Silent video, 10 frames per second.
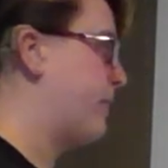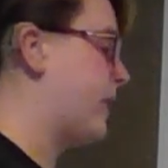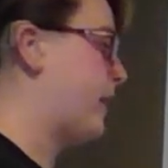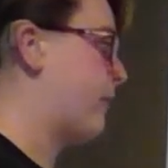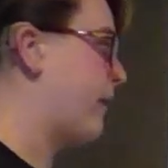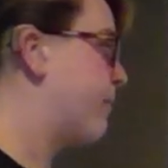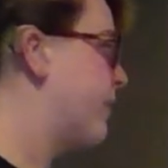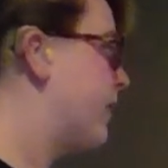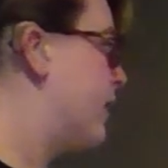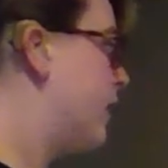Anyway,
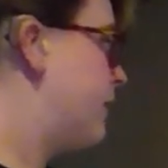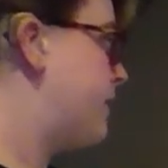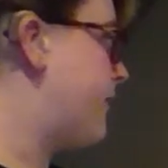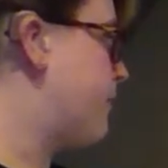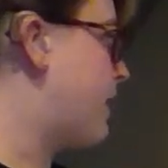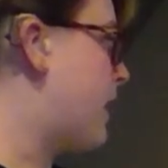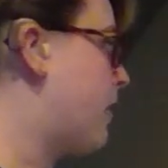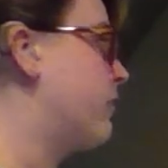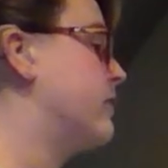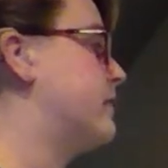7 pi
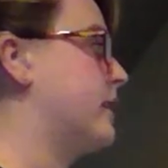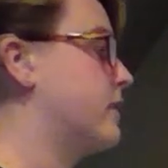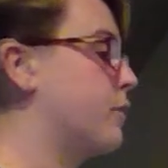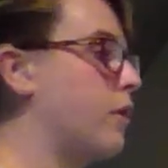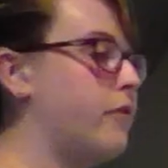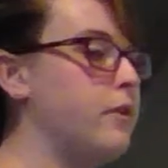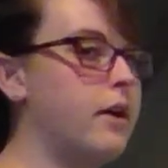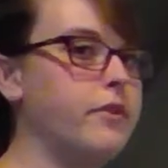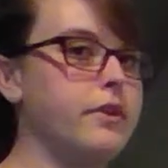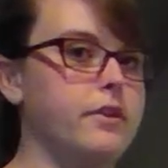over 6. Or if you have
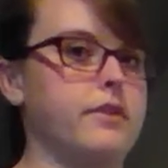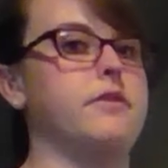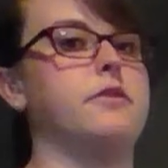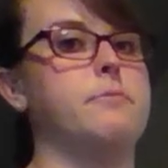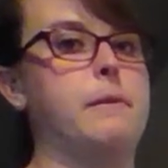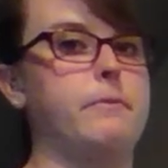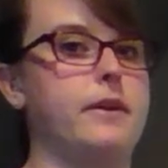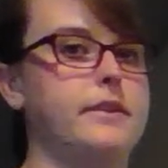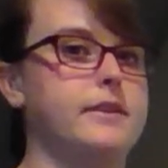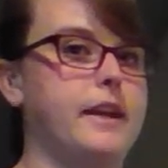your unit circle
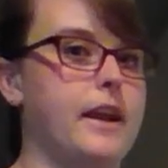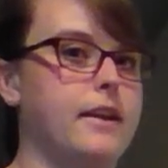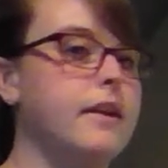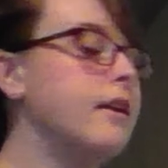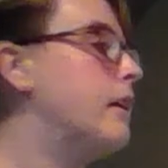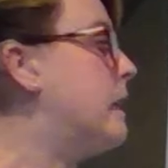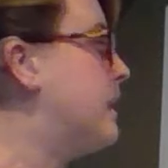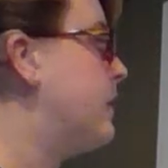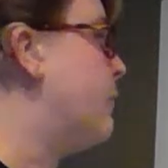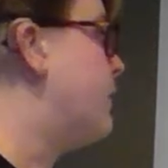memorized, again,
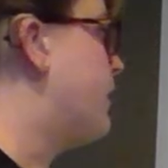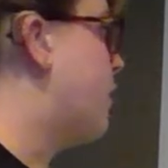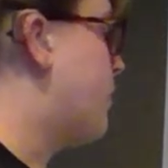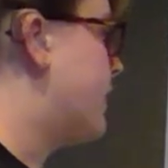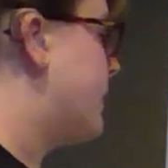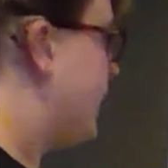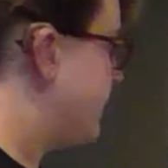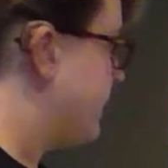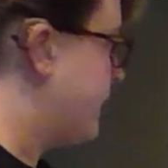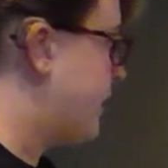you would know that
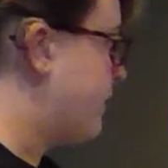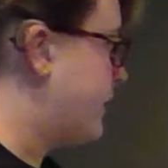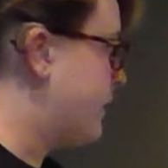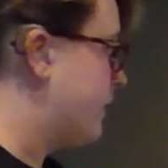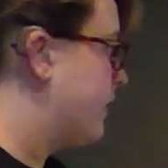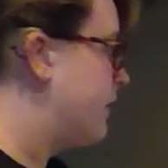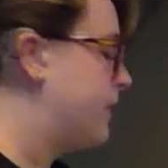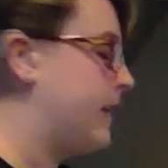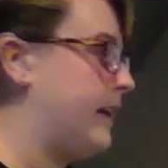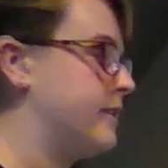tangent down here
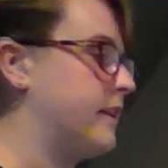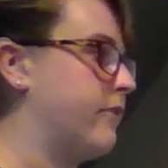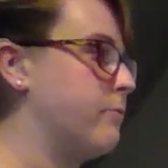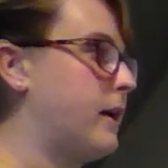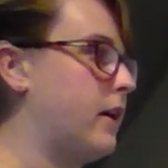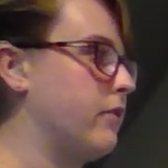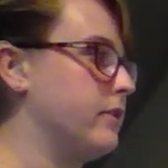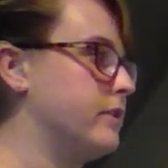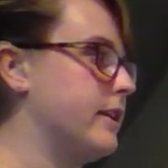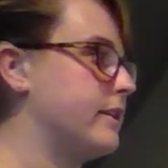at 7 pi over
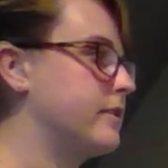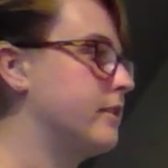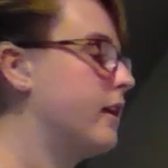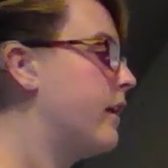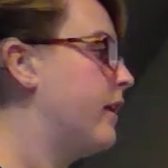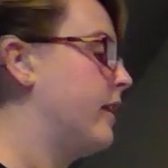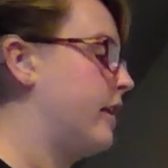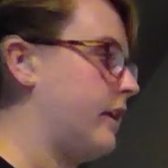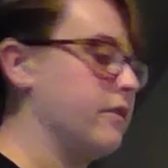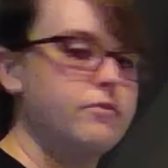6
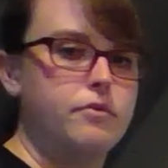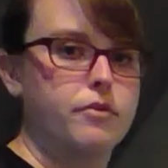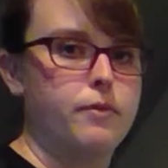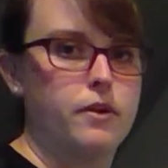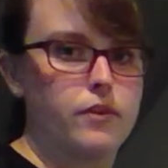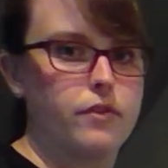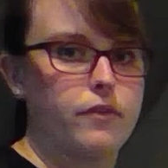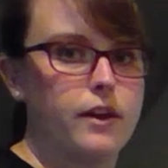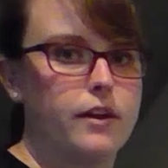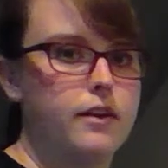is root 3 over 3.